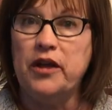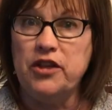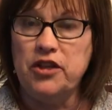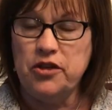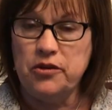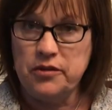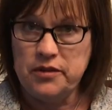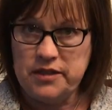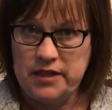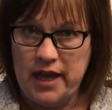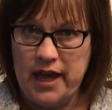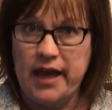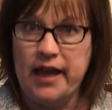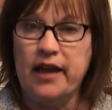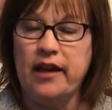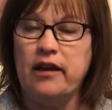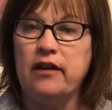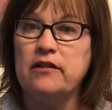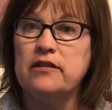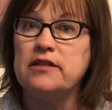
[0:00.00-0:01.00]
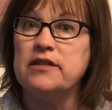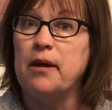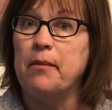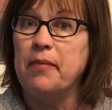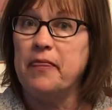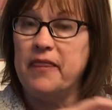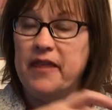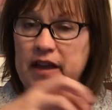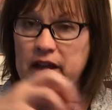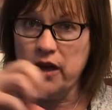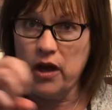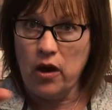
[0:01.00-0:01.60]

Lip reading: you take something